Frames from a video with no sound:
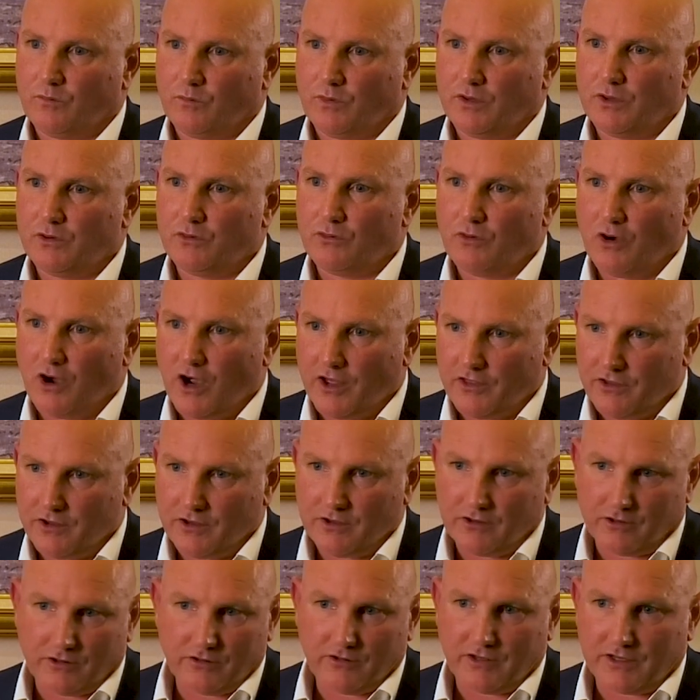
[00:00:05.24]
will
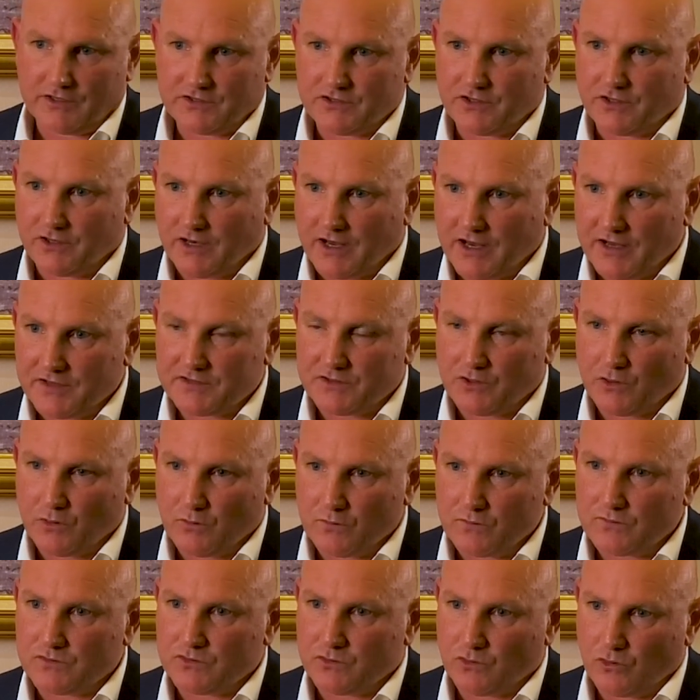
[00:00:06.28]
either collect it
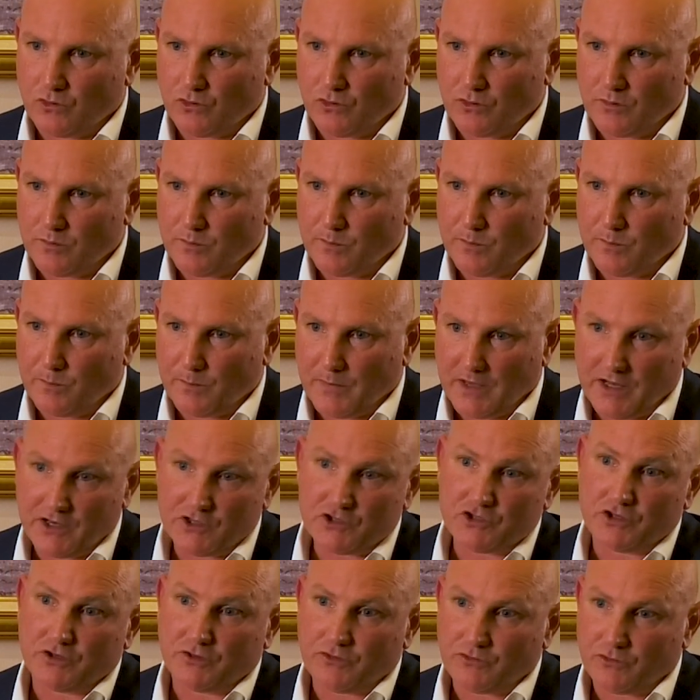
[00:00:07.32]
ourselves or
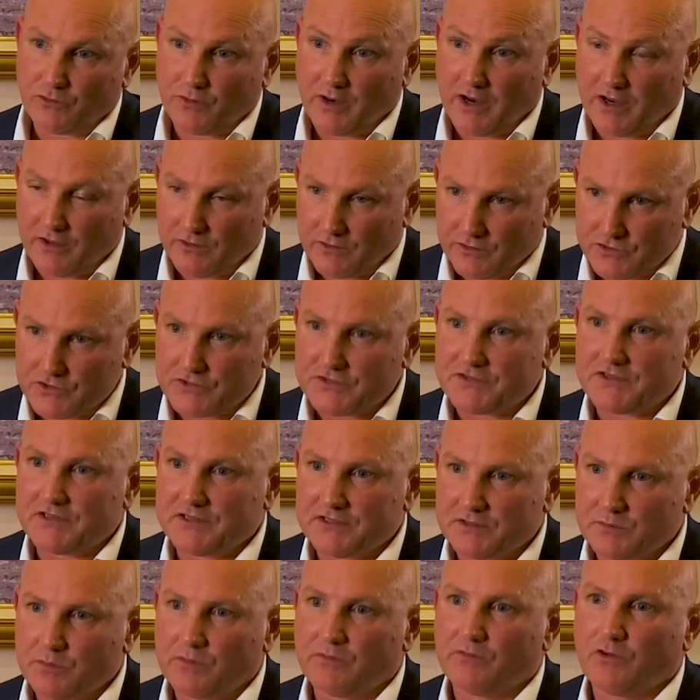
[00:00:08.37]
manage it through our
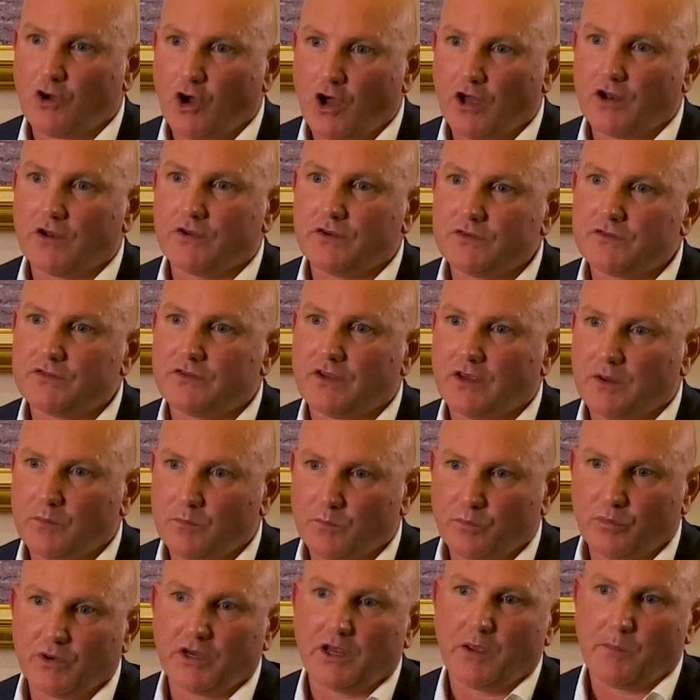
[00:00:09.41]
logistics providers
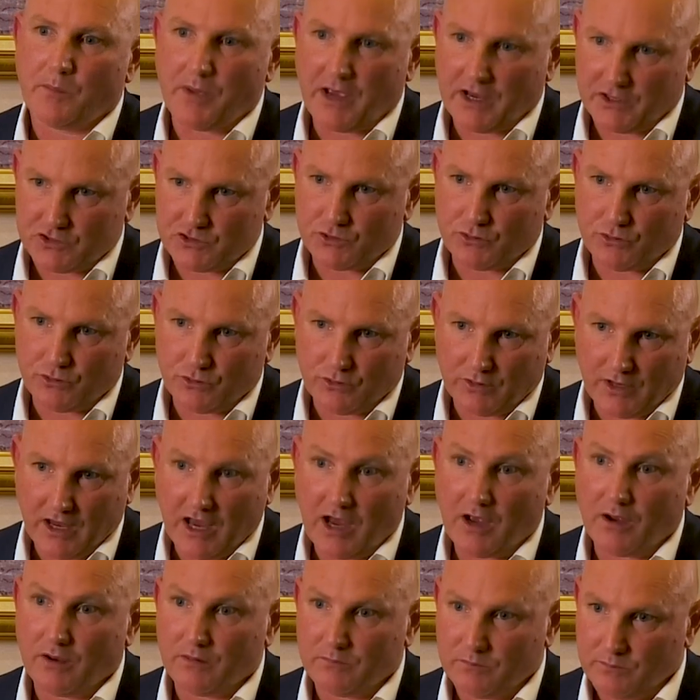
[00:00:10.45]
and bring it back to
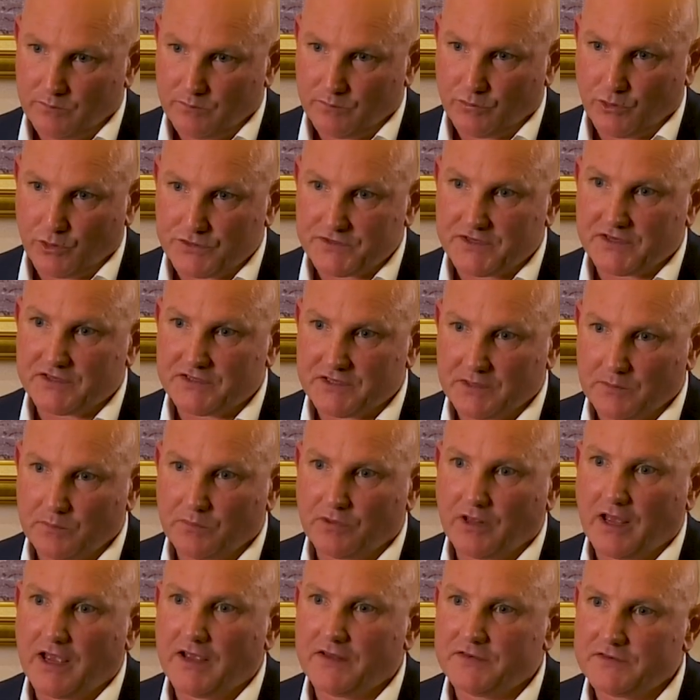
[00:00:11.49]
our processing
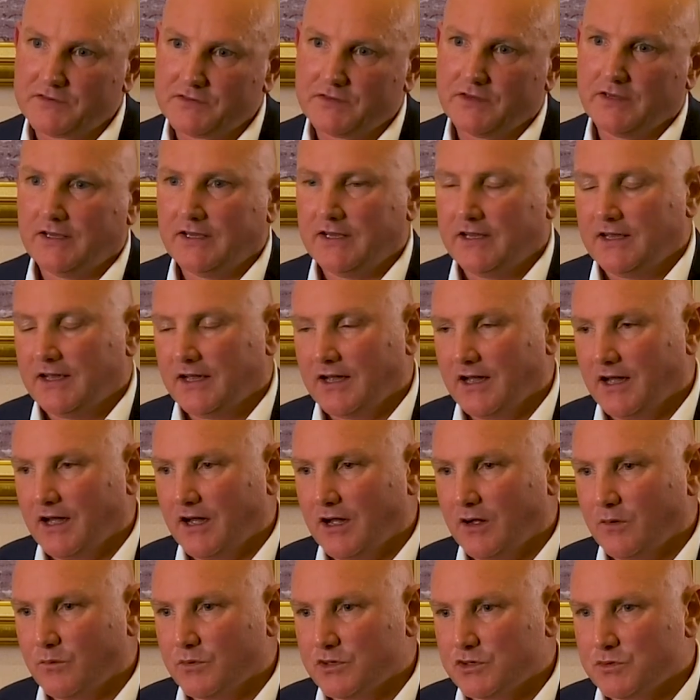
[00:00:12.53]
plants,
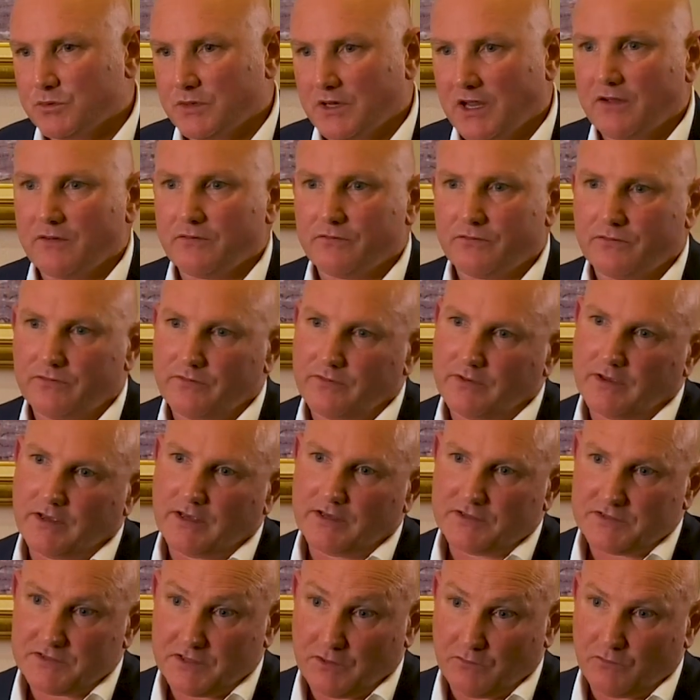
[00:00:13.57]
which we have
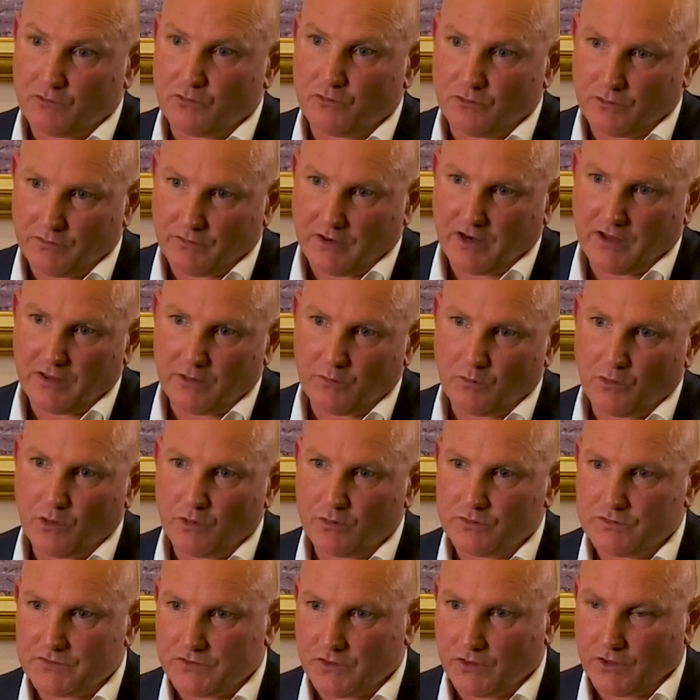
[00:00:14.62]
several around the
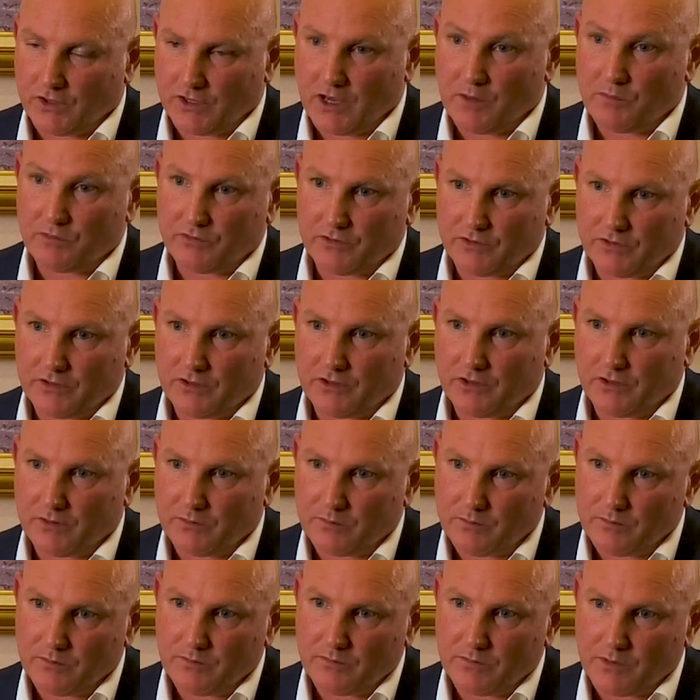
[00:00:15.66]
world, so a couple in the
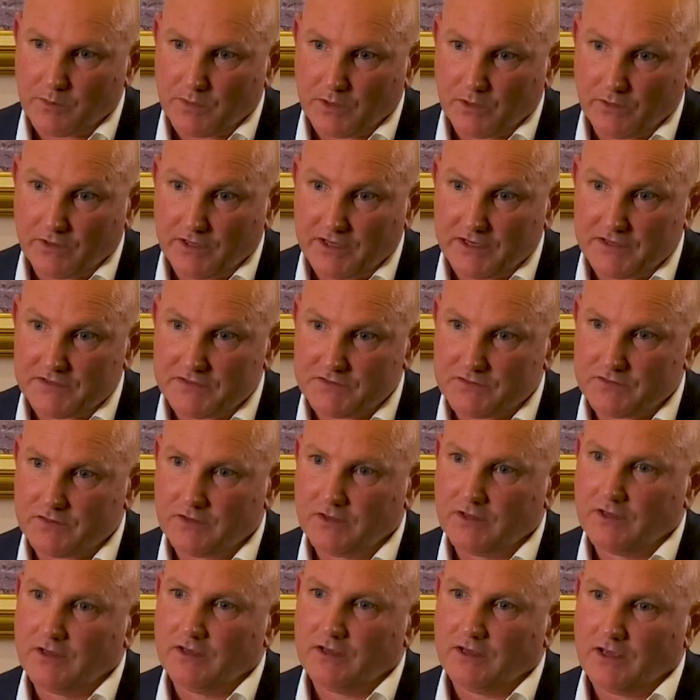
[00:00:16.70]
Middle East,
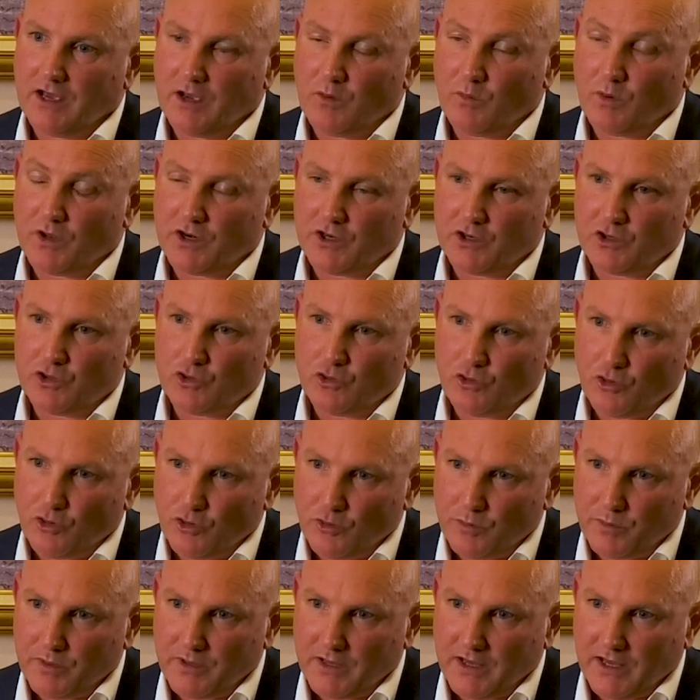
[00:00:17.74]
one in
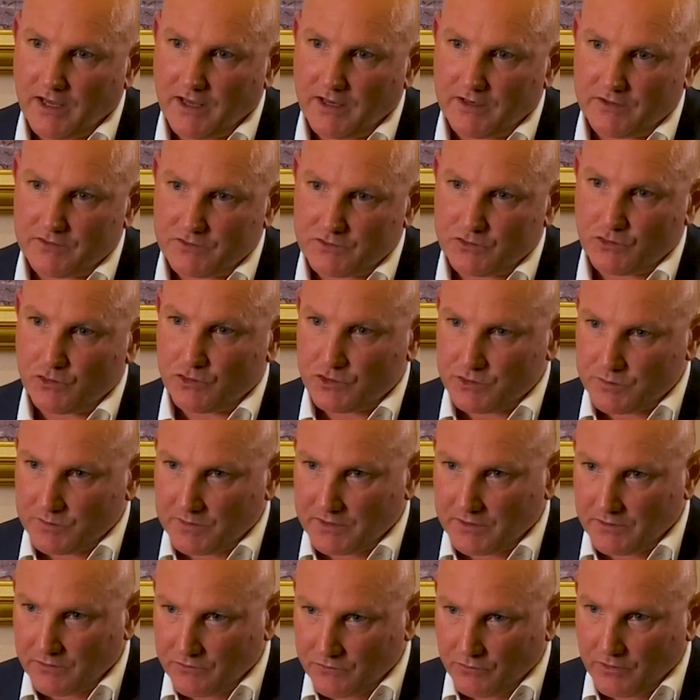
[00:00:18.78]
Europe, and soon to
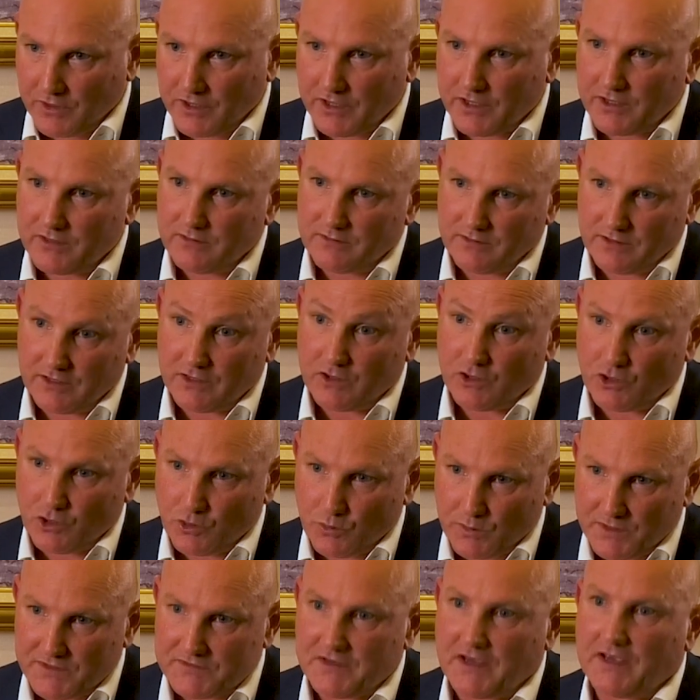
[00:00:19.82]
be 3 in the
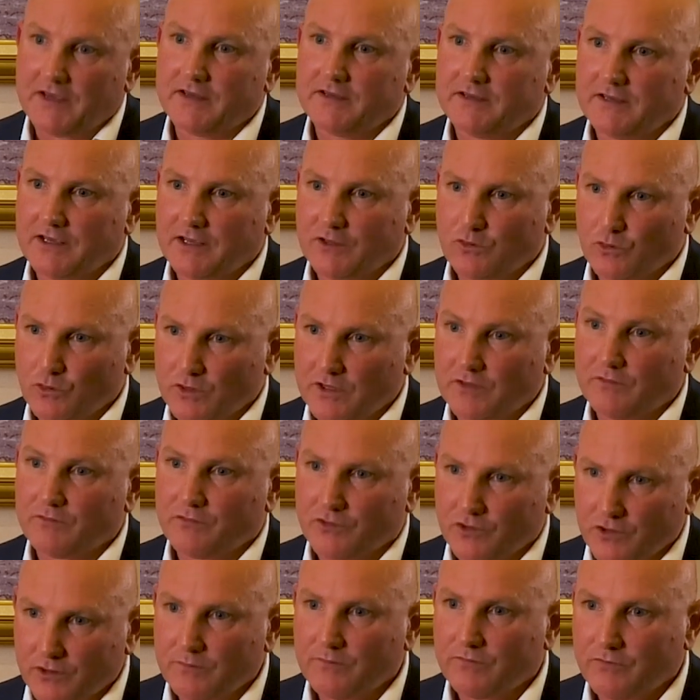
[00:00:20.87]
USA, and looking
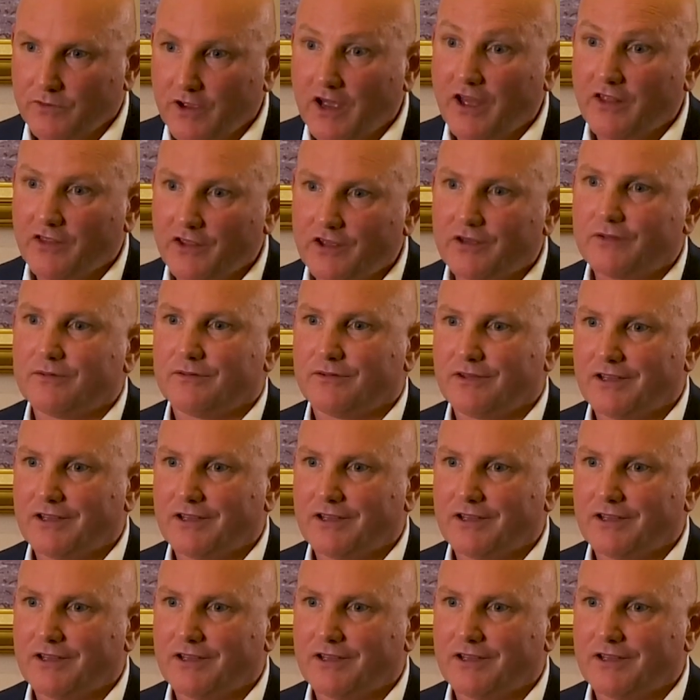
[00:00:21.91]
for other